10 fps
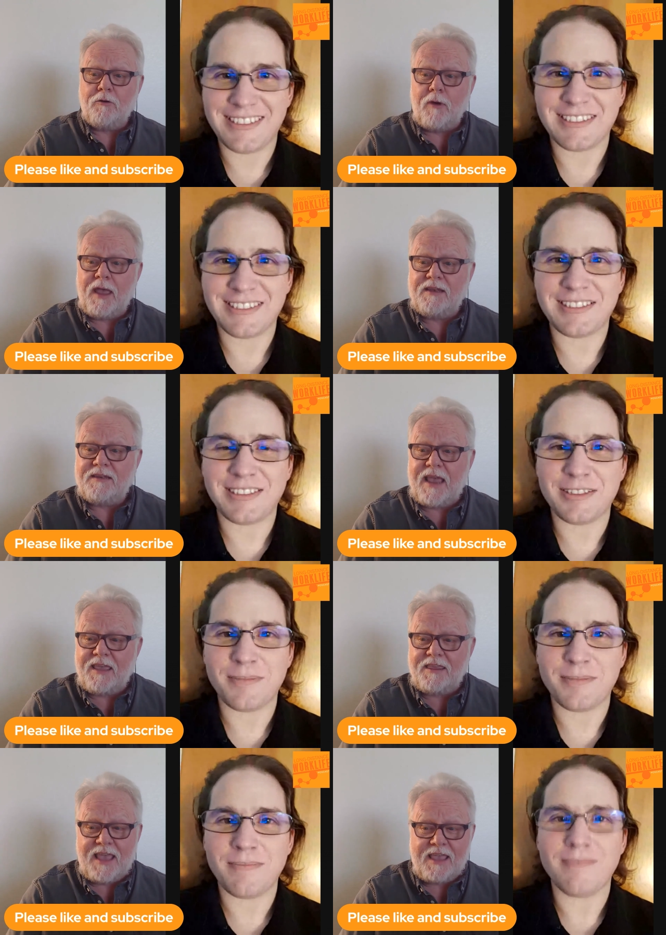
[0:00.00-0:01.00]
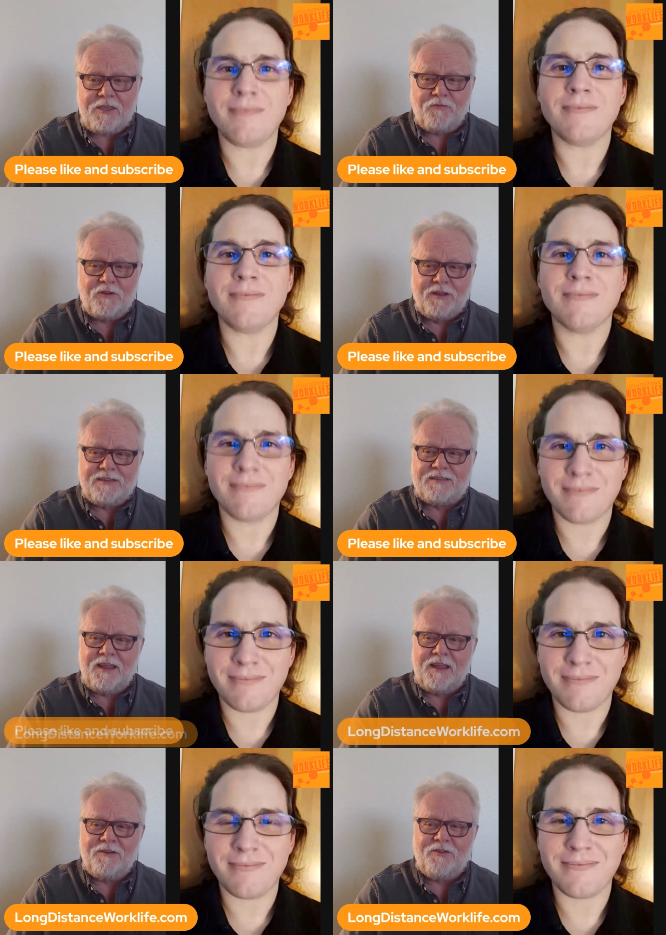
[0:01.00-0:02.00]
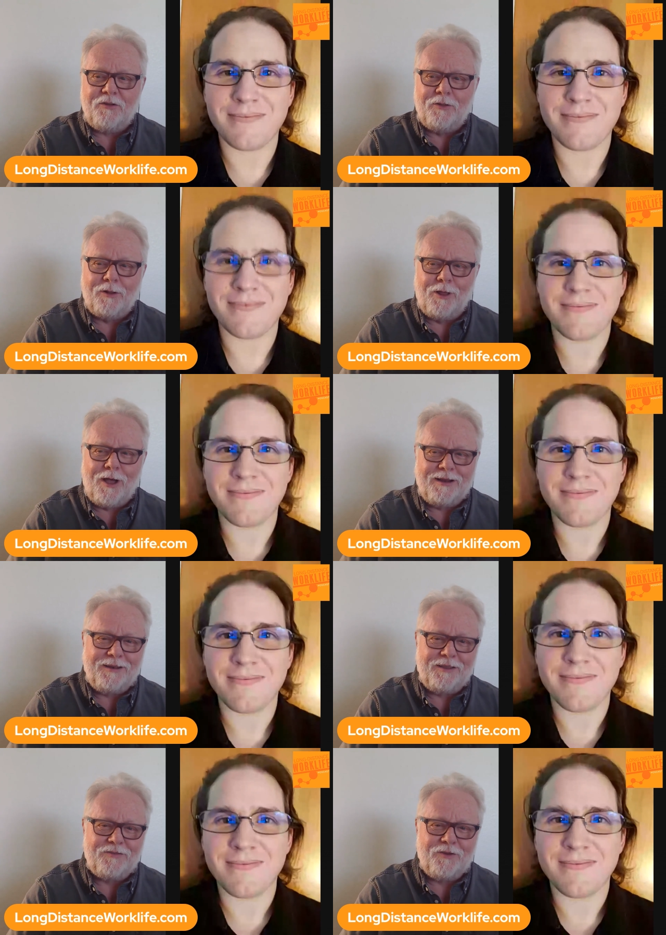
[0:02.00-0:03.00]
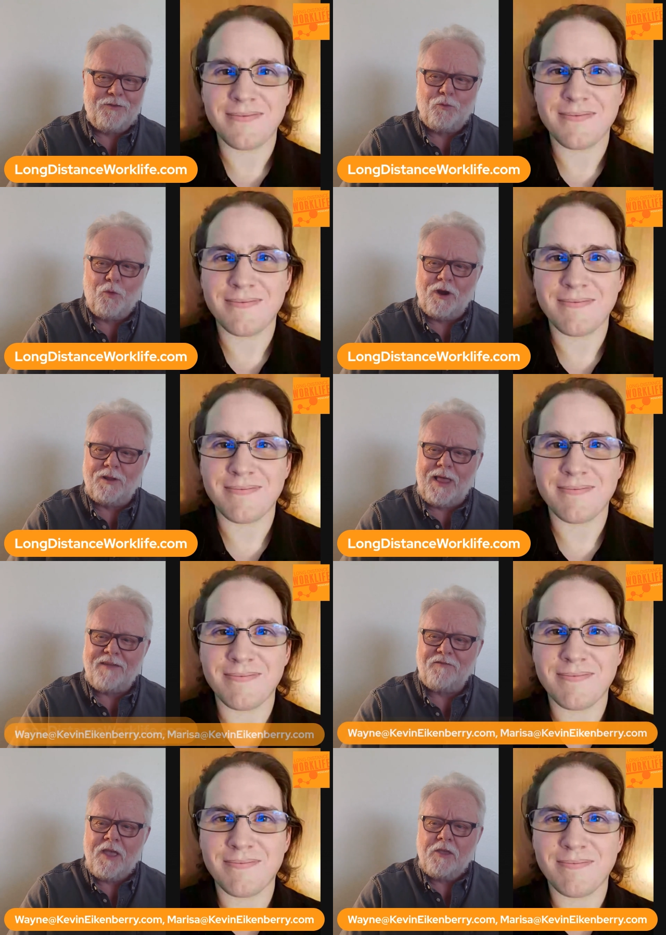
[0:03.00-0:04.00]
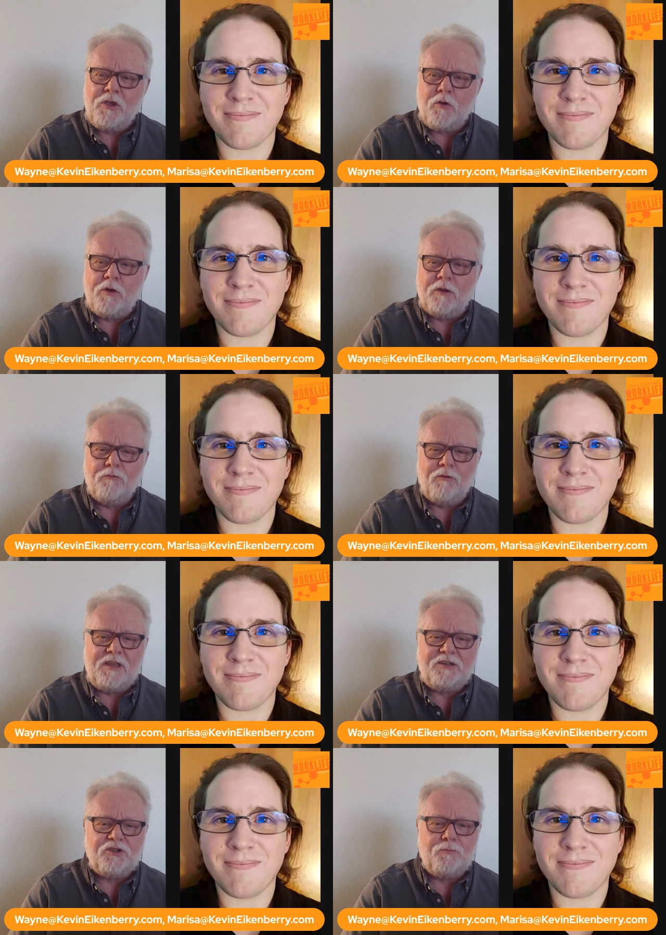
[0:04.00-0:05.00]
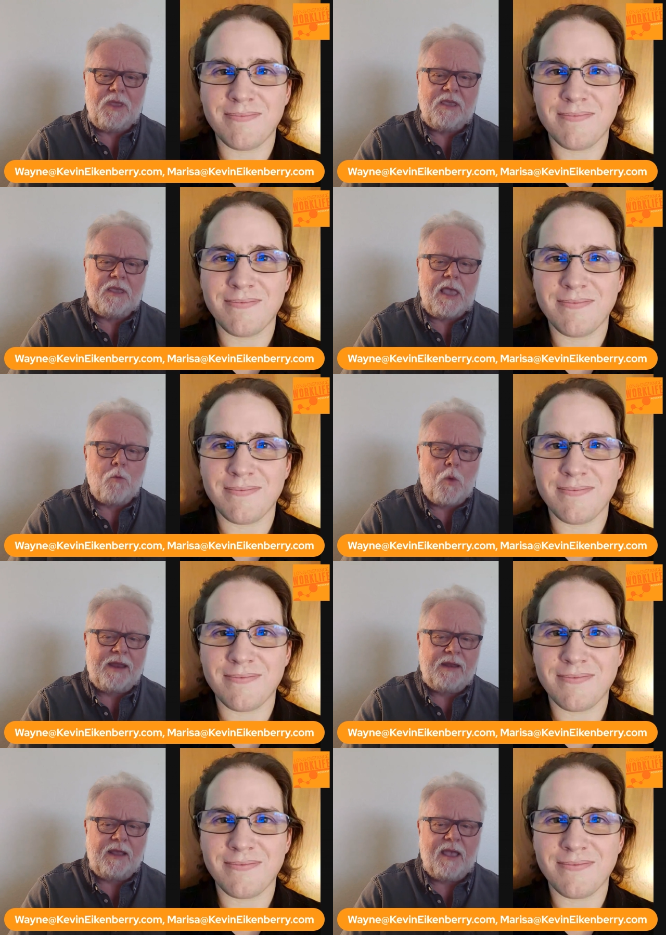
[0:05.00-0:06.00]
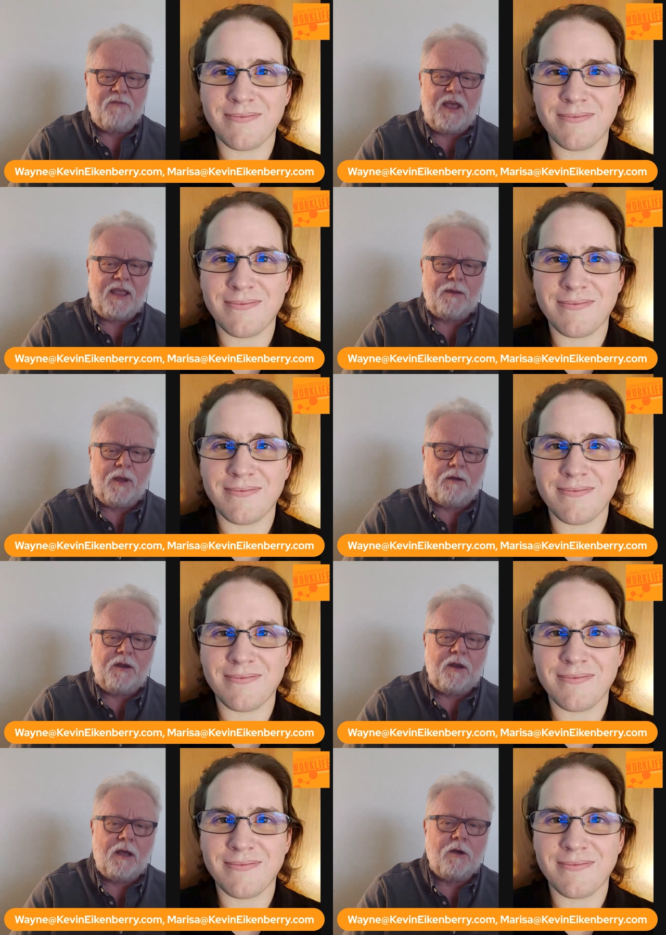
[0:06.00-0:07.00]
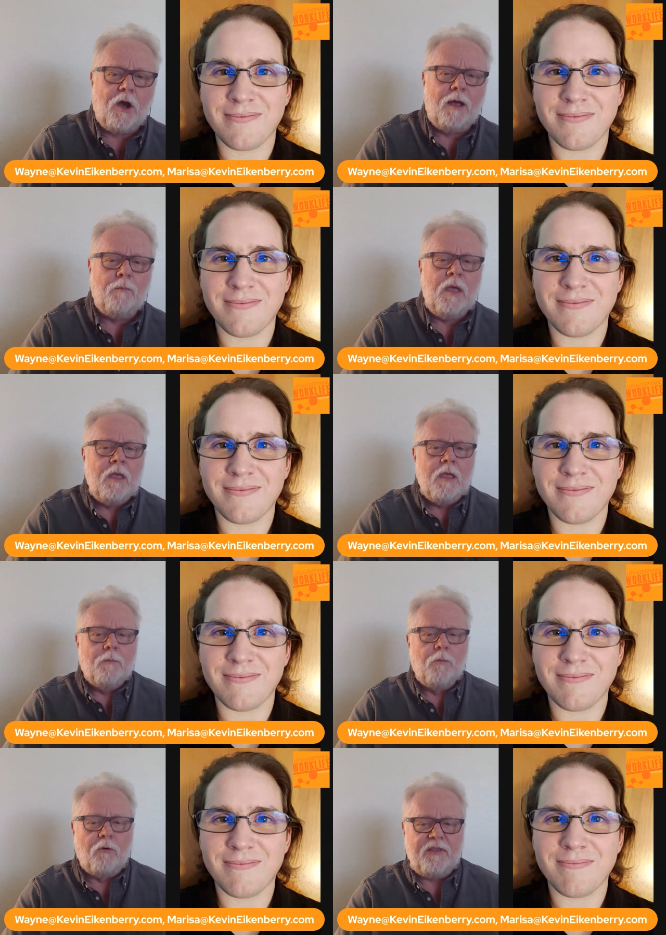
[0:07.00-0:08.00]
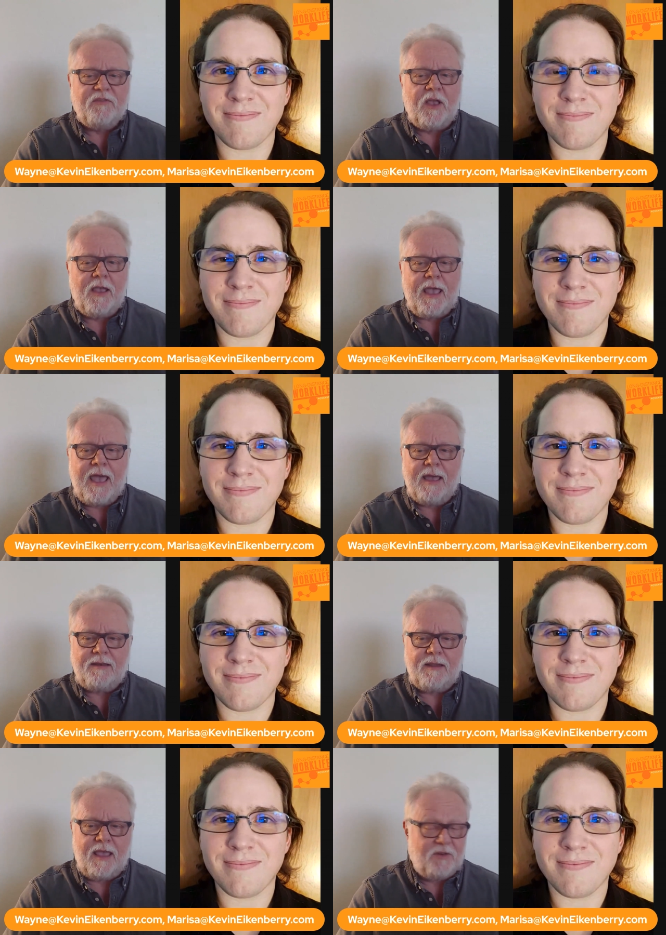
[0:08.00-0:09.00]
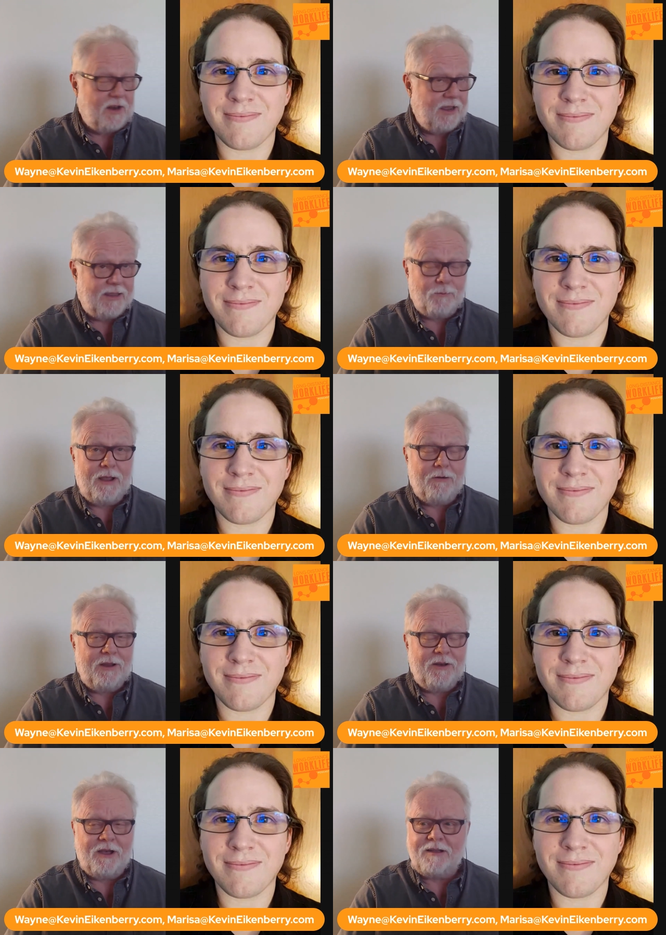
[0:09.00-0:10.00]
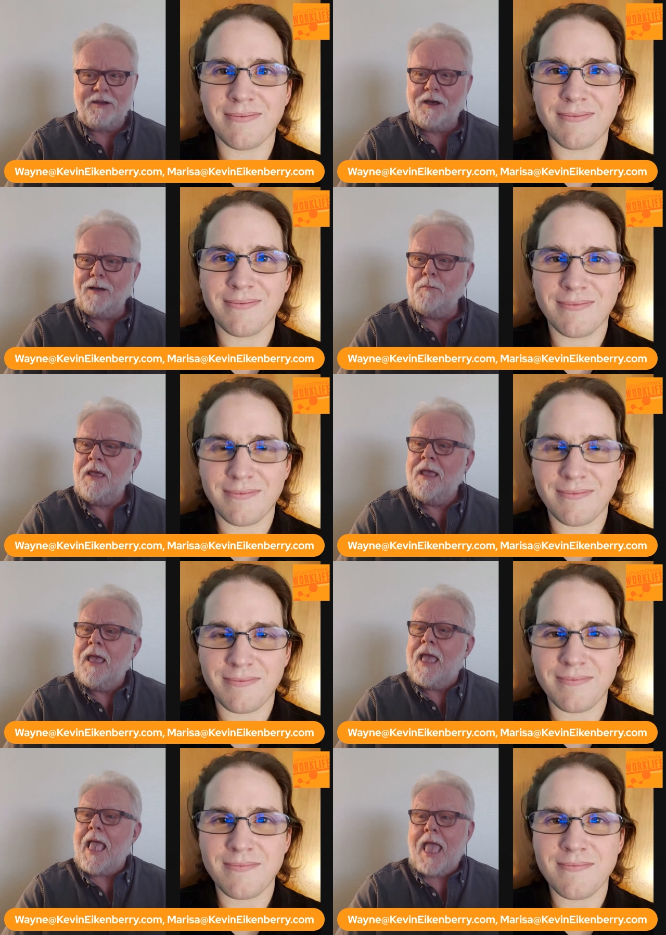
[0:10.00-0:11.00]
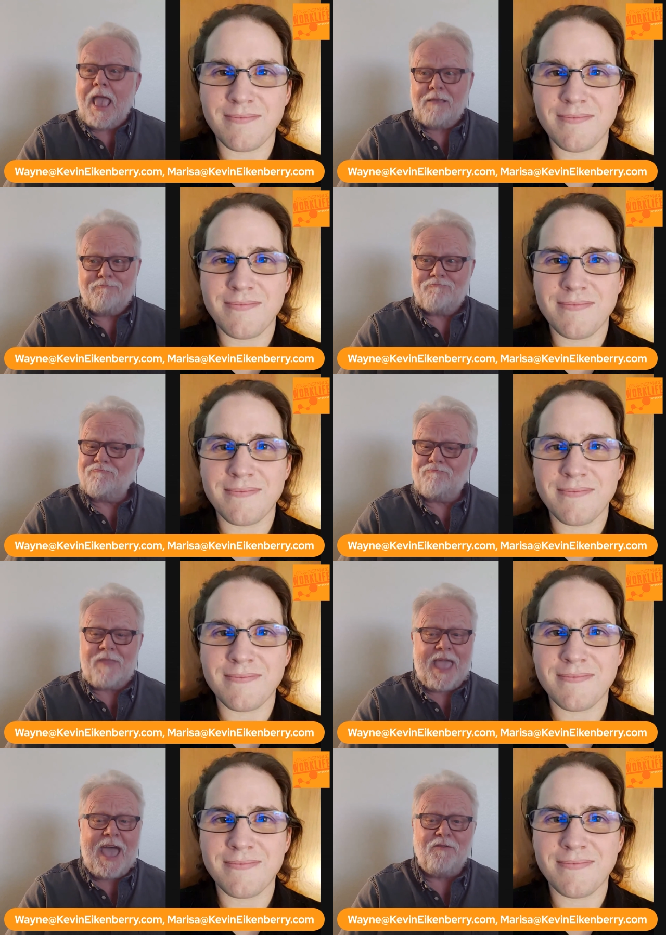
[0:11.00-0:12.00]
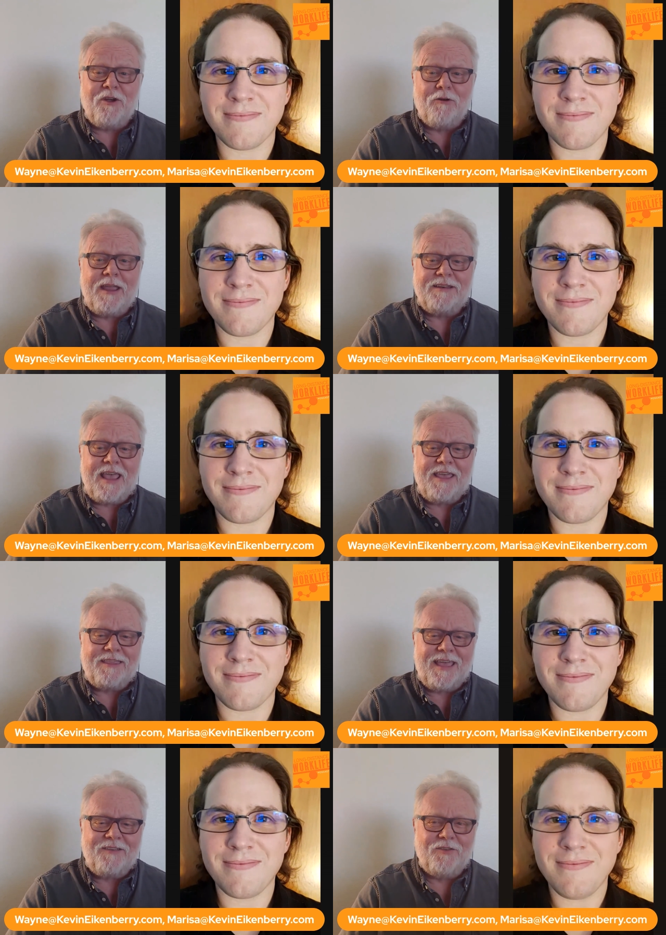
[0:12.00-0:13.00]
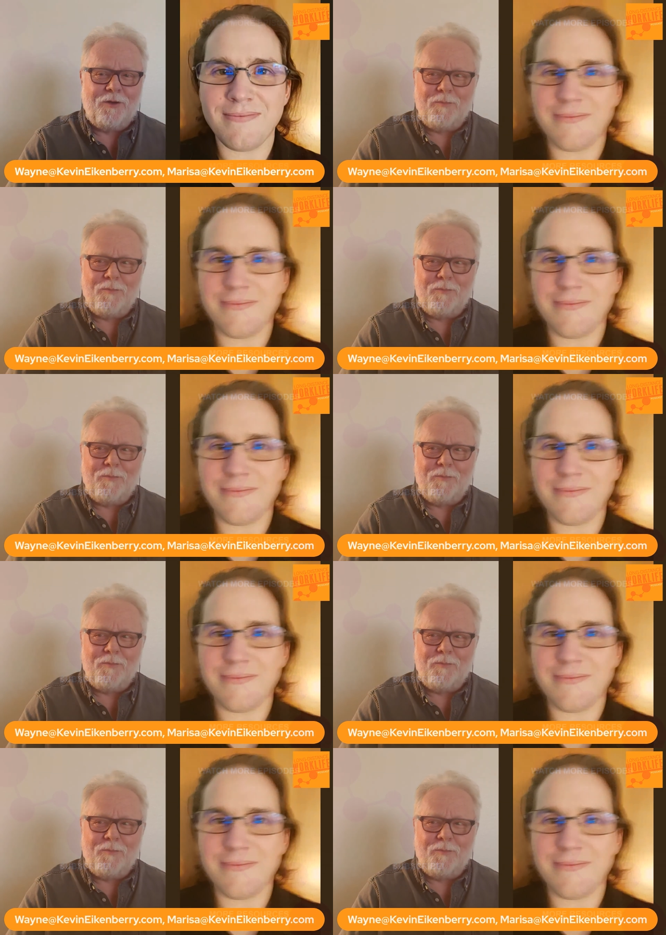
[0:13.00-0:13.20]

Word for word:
Speaker 1: great day. Thank you for listening to the Long Distance Work Life. You can reach me, Wayne at KevinEikenberry.com, Marissa at KevinEikenberry.com. Have a great day. Thanks so